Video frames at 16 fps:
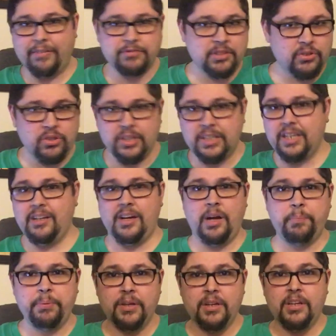to look it
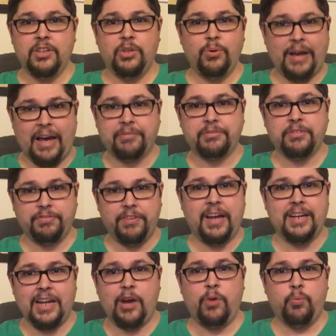up. You have to
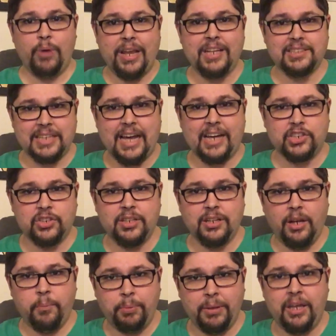find out when it's actually going
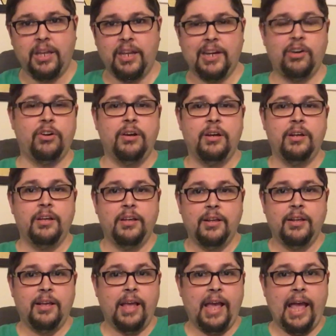to be here.
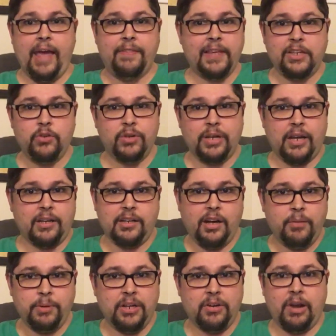And then you got to
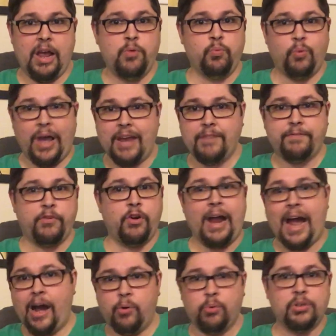come here and wait for
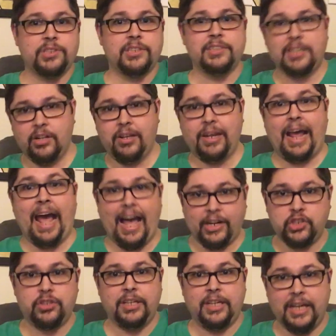hours until it
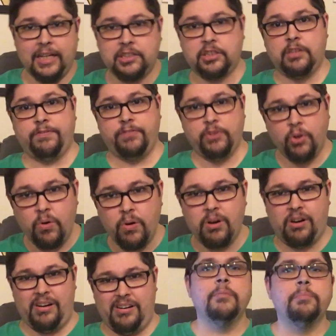actually hits the
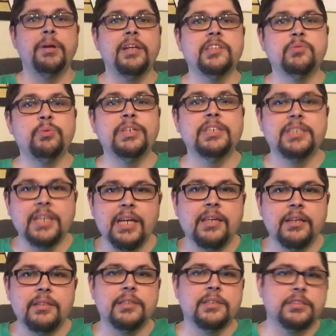floor. But it's
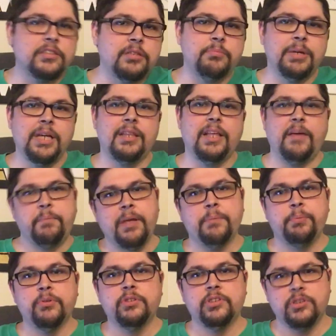ridiculous to me that
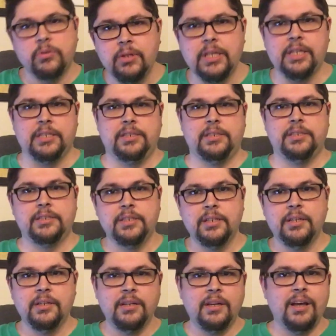people do this.
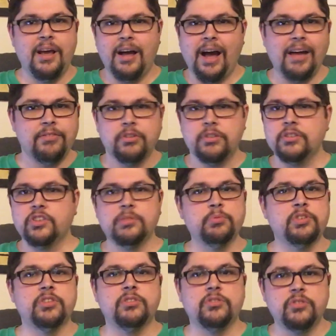I've heard some
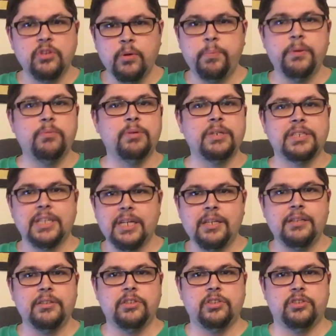stupid,
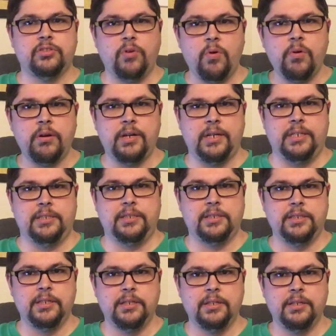ridiculous stories.